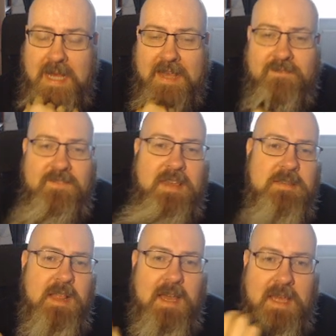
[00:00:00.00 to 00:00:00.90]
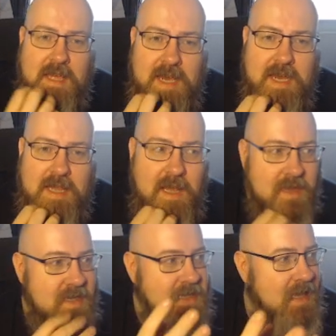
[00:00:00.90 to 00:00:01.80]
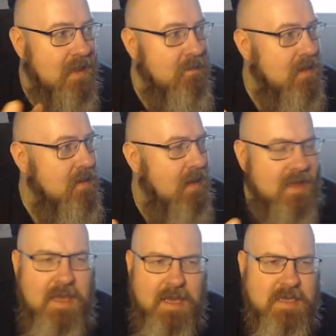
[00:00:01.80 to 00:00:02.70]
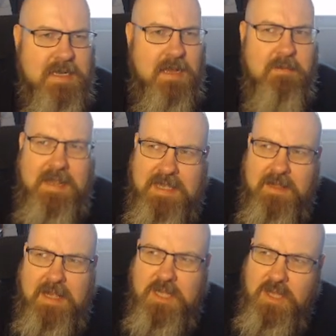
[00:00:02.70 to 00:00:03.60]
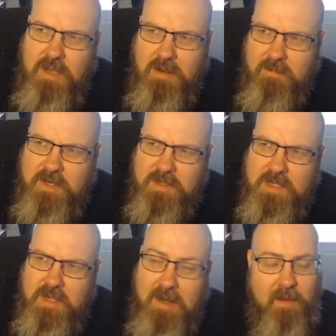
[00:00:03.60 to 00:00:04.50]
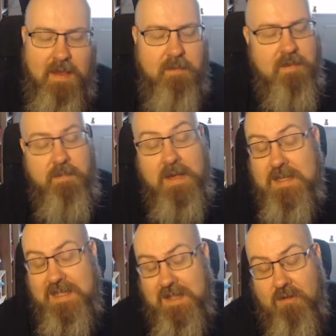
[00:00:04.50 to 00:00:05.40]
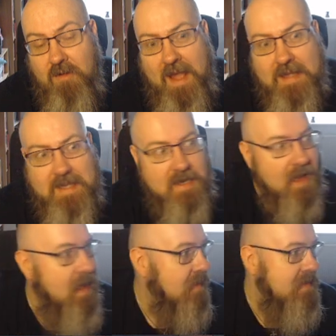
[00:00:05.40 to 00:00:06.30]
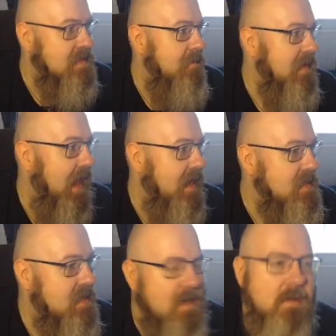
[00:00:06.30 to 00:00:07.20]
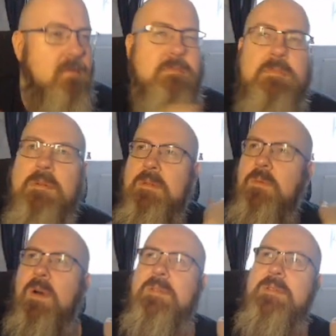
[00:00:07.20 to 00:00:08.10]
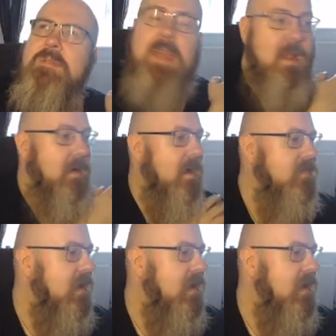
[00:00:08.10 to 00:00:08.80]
It feels like the gentleman, I think it's a gentleman, it's a dude, I'm sure it's a dude. Anyway, the person that created this application, I don't know, anyway, I think